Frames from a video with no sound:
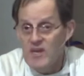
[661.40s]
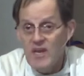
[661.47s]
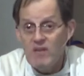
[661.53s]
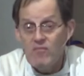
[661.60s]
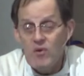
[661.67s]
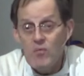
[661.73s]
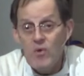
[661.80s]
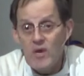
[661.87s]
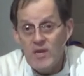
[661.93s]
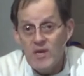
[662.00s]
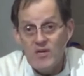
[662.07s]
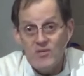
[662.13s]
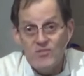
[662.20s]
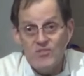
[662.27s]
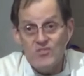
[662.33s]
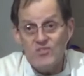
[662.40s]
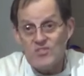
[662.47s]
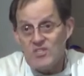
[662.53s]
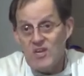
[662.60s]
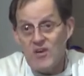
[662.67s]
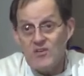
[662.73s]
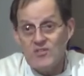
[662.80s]
everyone else
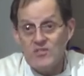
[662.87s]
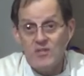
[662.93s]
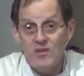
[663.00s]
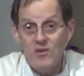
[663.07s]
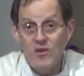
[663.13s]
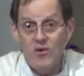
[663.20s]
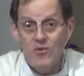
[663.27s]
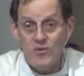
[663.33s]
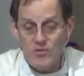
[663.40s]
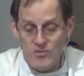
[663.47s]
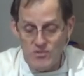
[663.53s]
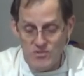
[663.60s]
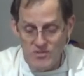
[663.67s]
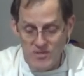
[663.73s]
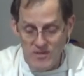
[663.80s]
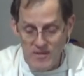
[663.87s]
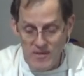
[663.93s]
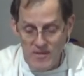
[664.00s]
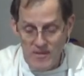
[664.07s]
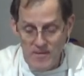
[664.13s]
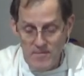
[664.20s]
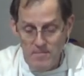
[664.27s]
scarcely noticed.
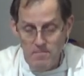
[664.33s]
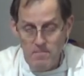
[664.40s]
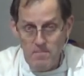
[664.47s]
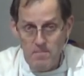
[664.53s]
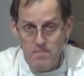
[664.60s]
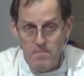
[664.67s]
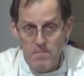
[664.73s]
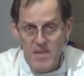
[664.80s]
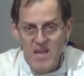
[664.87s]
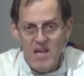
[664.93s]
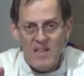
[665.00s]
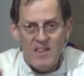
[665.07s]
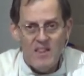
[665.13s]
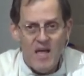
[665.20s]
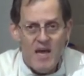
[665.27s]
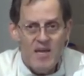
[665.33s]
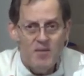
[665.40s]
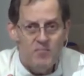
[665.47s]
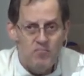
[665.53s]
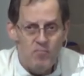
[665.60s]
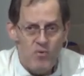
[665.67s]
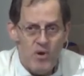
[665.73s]
Light
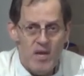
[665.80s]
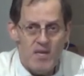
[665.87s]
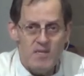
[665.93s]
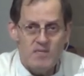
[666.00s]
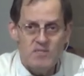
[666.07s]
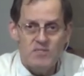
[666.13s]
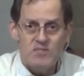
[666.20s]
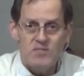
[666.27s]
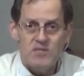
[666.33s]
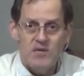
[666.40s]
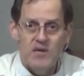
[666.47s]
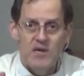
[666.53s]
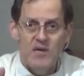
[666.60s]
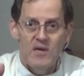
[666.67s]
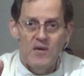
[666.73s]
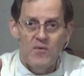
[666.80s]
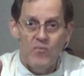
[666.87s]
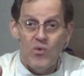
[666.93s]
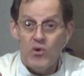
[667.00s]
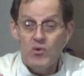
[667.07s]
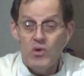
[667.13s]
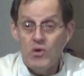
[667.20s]
breaks
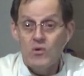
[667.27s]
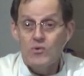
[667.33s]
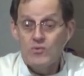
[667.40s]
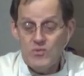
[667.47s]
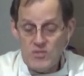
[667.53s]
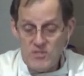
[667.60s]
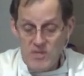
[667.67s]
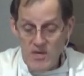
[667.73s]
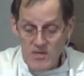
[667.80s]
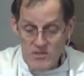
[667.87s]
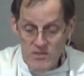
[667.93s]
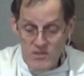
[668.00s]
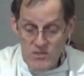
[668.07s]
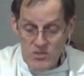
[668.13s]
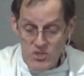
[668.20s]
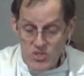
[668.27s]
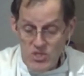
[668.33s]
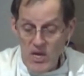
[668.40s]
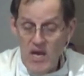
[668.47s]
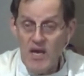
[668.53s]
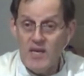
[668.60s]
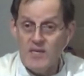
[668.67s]
where no sun
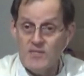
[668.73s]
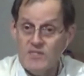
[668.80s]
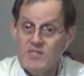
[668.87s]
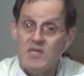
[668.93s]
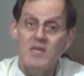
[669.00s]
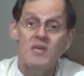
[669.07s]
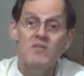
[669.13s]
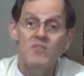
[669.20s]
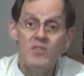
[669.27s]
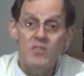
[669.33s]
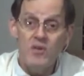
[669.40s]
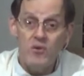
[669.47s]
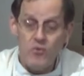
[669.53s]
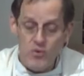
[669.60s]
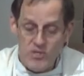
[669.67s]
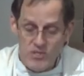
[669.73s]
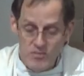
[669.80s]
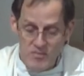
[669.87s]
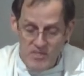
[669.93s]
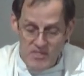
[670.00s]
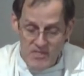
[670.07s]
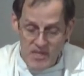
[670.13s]
shines, even the
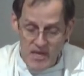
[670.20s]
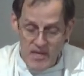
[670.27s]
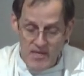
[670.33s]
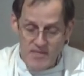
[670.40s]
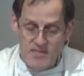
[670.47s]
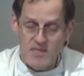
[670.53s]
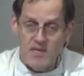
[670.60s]
Christmas light,